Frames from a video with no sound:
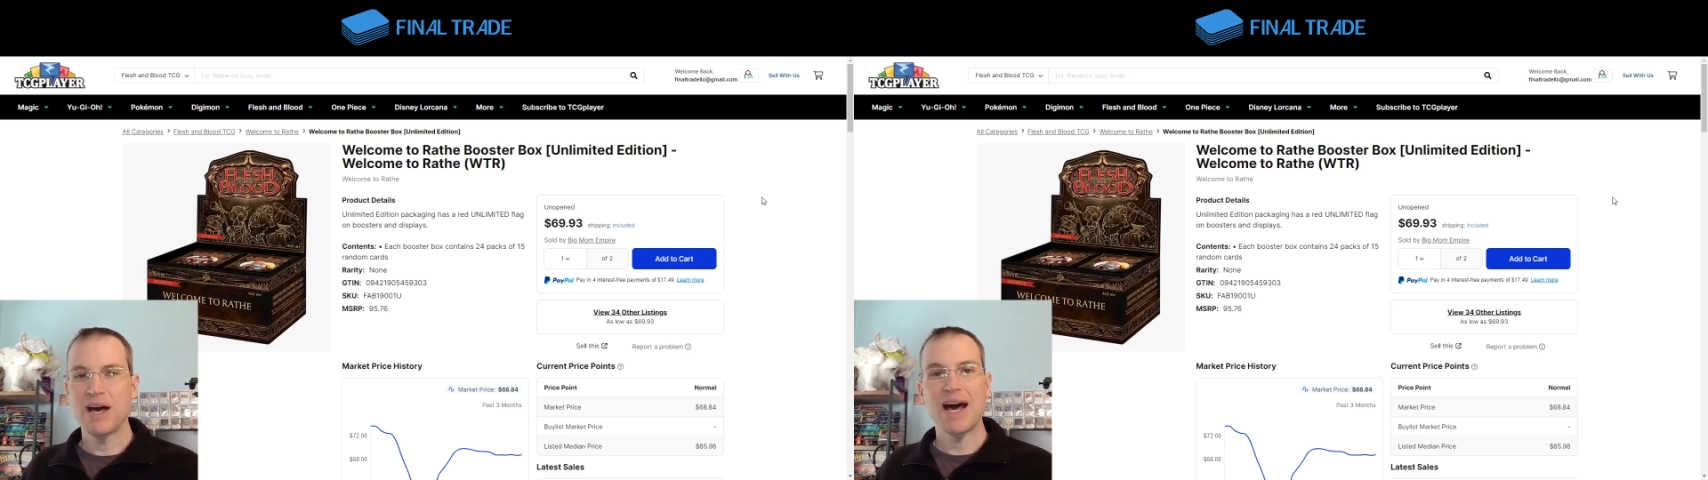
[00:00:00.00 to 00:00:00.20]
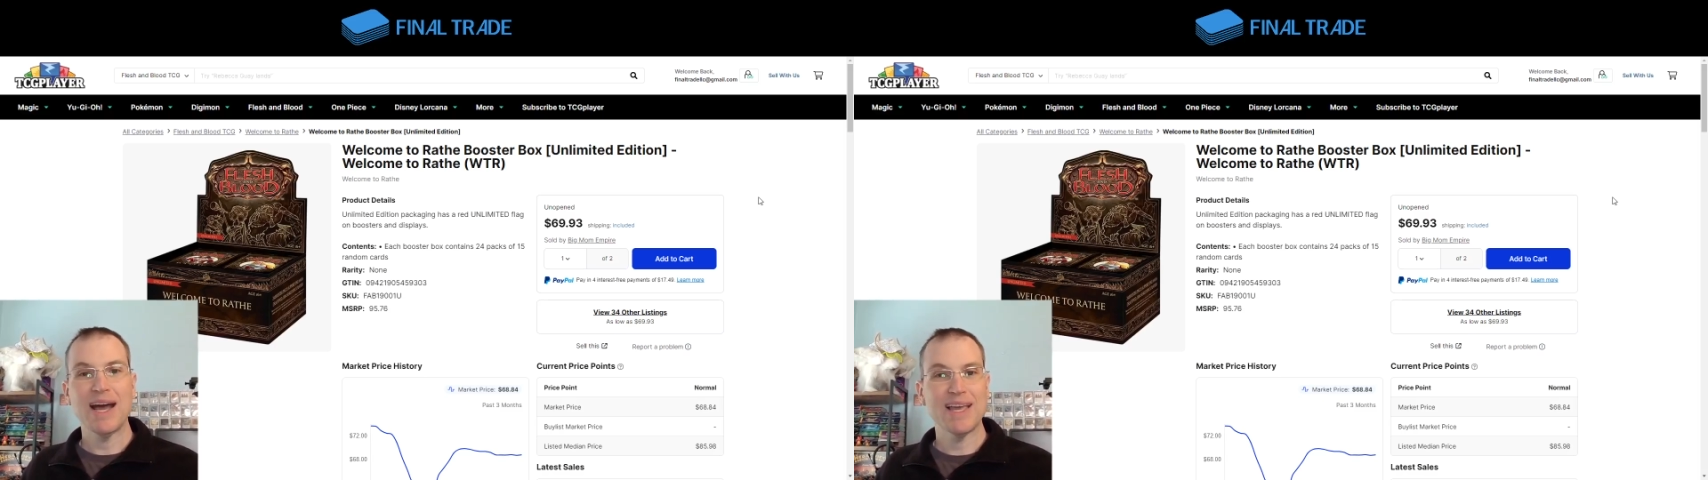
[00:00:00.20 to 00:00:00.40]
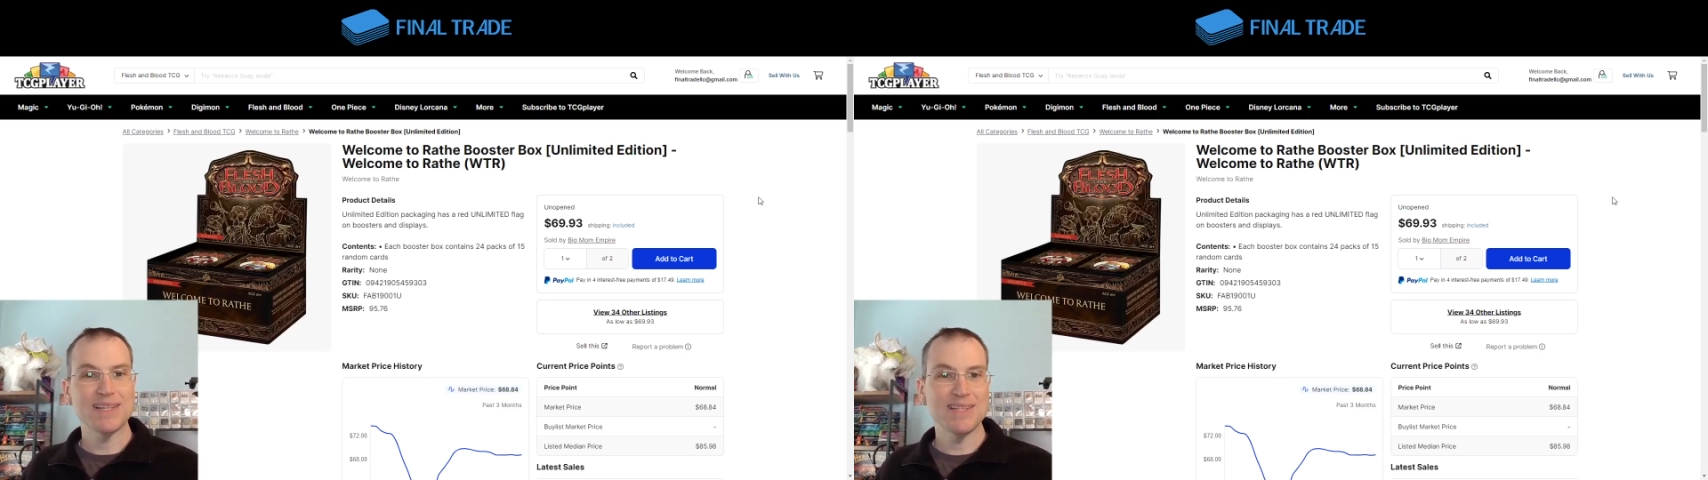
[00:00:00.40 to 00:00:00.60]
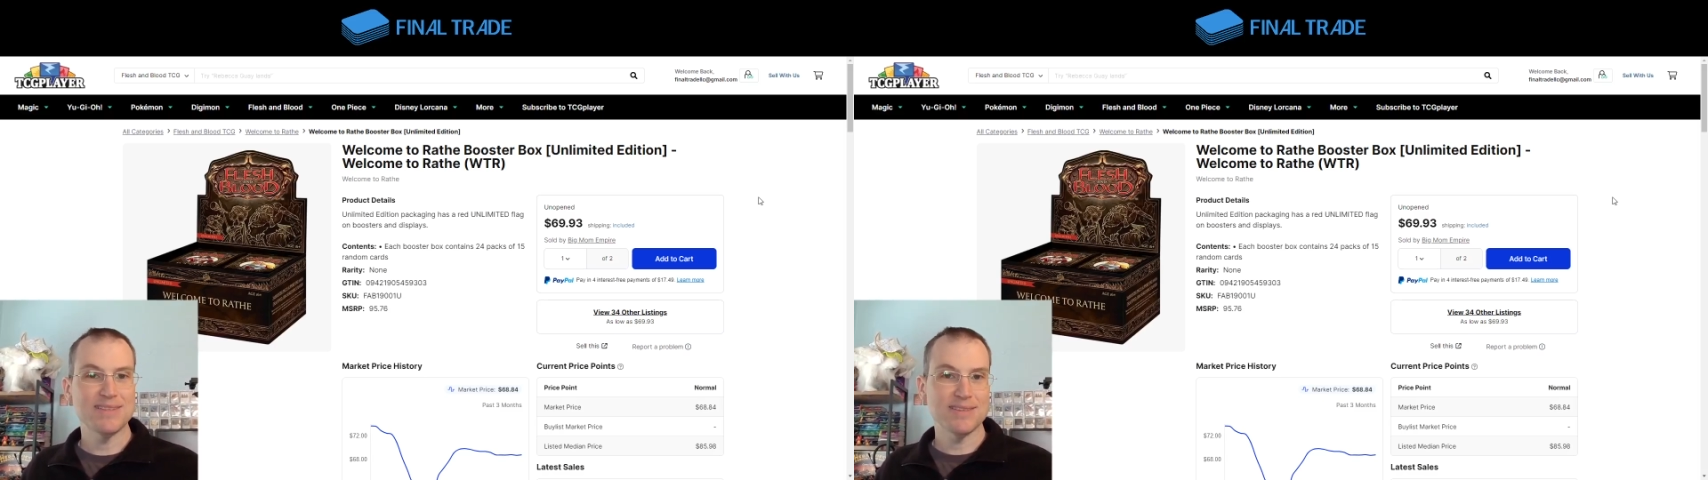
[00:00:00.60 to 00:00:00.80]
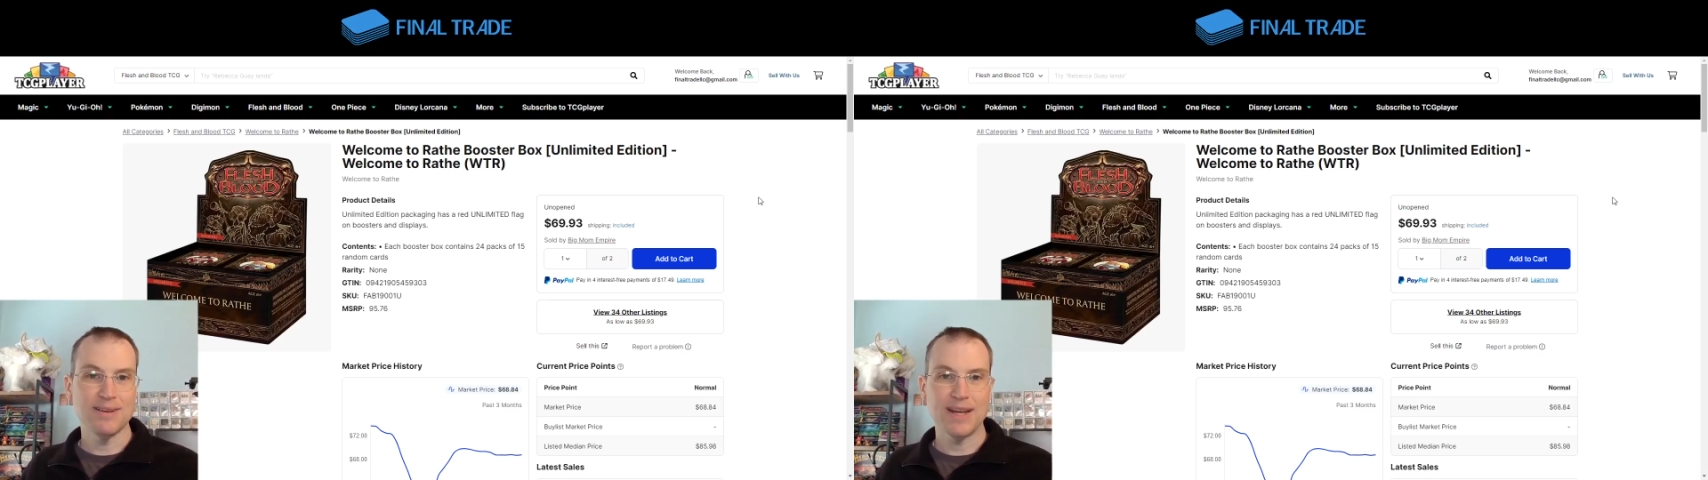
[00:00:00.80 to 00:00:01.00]
highly
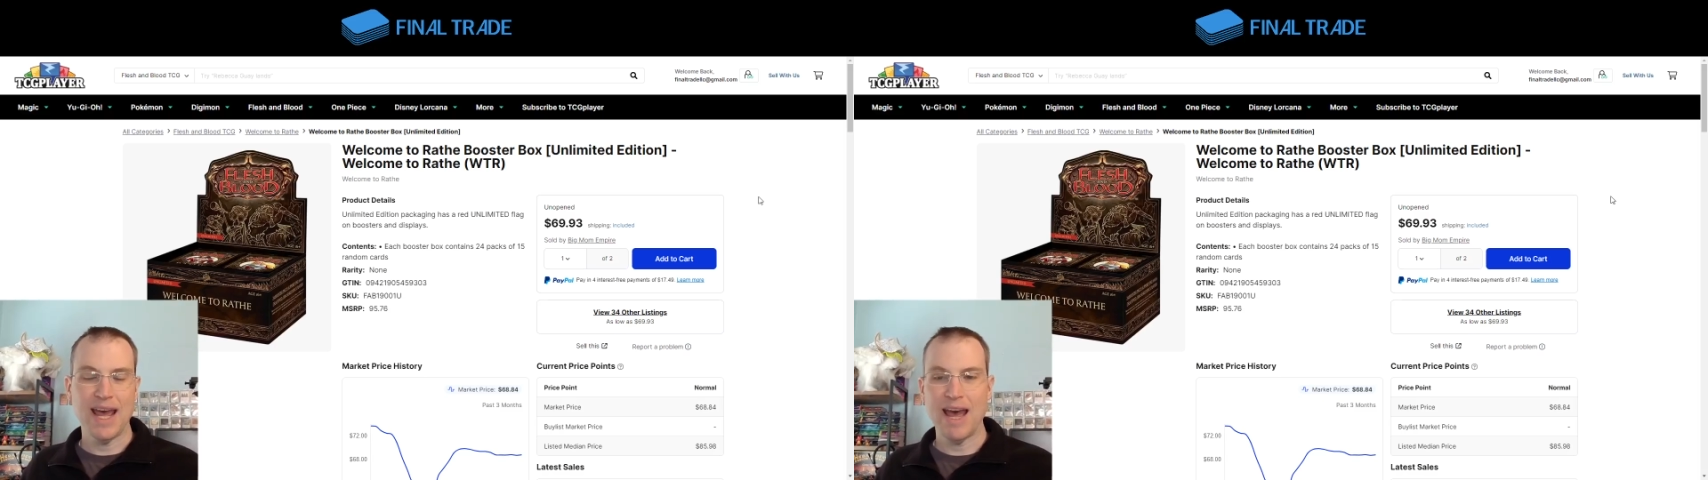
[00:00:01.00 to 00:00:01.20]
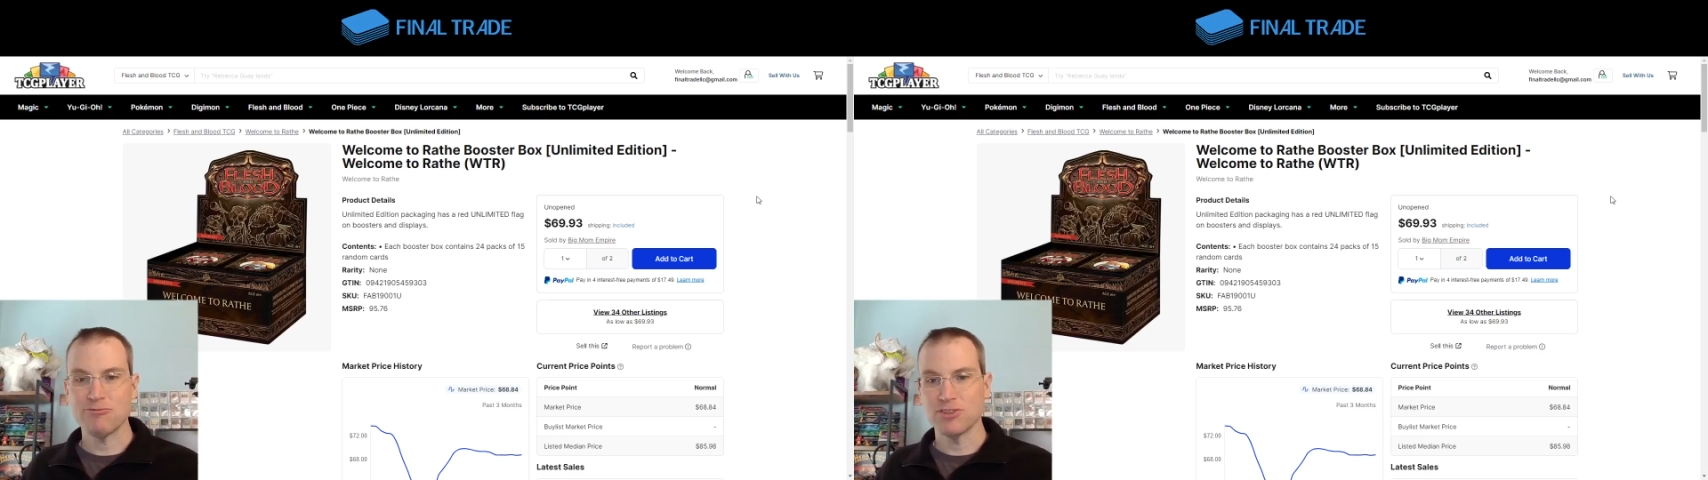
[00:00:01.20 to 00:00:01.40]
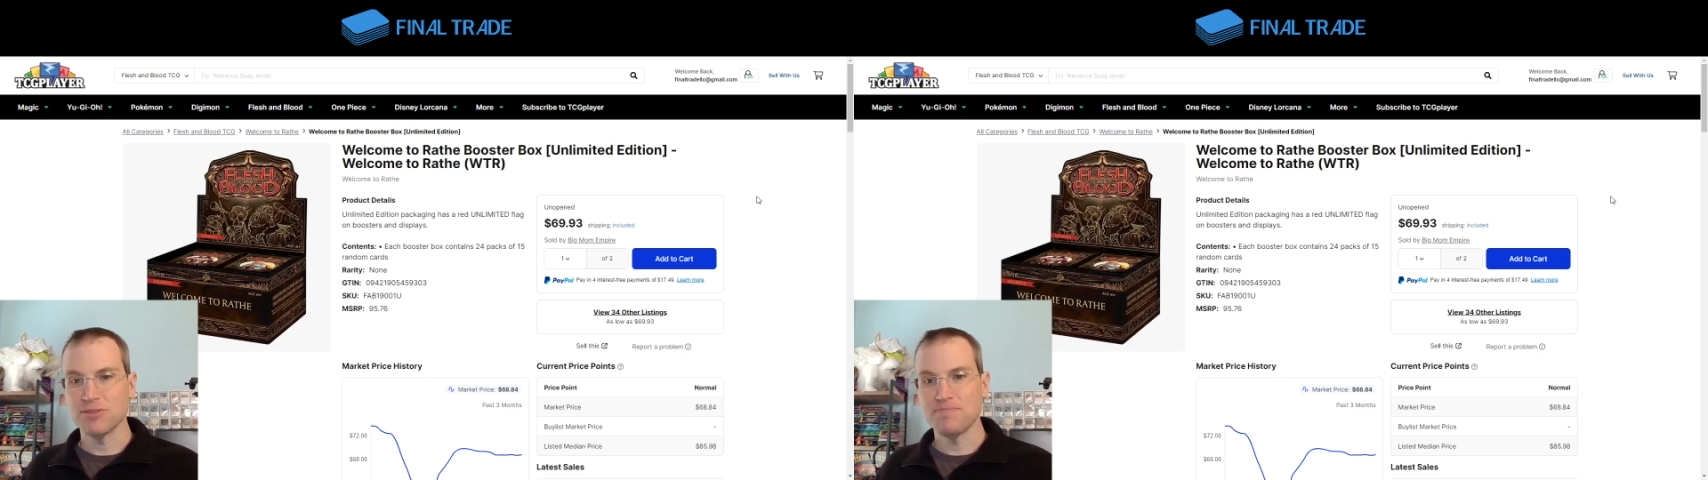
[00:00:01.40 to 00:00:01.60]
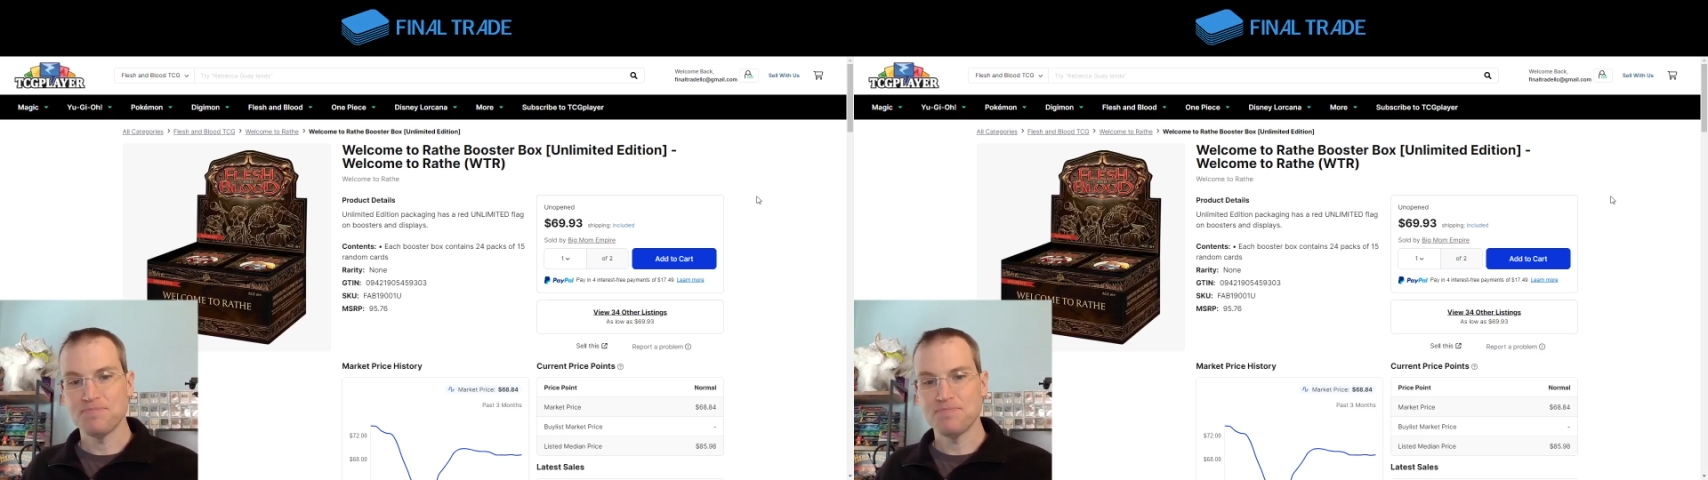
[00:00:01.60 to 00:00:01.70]
sought after.